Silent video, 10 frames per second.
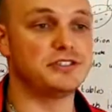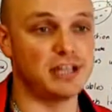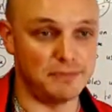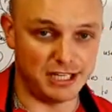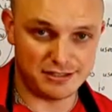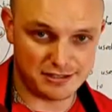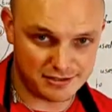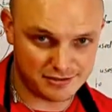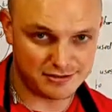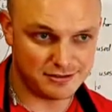subnets.
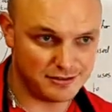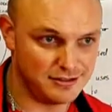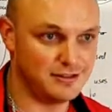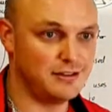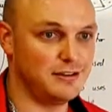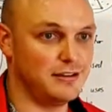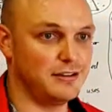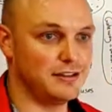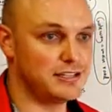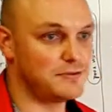
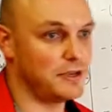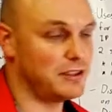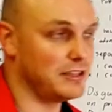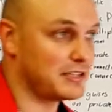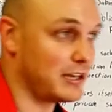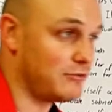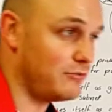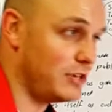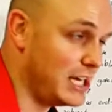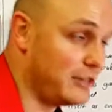This is where things get
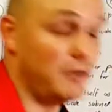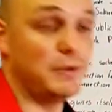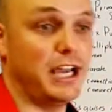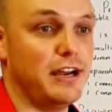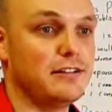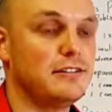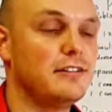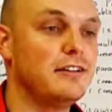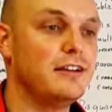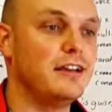really complicated.
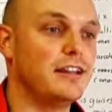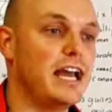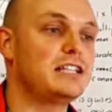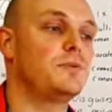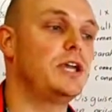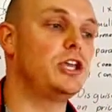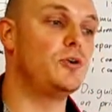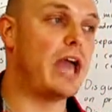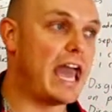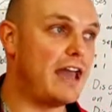That's where
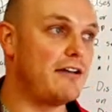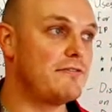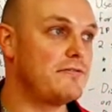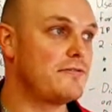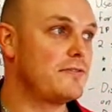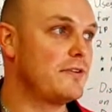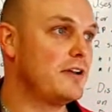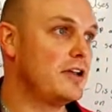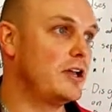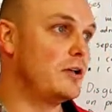you have
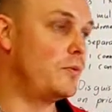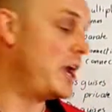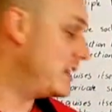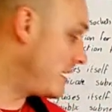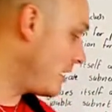where the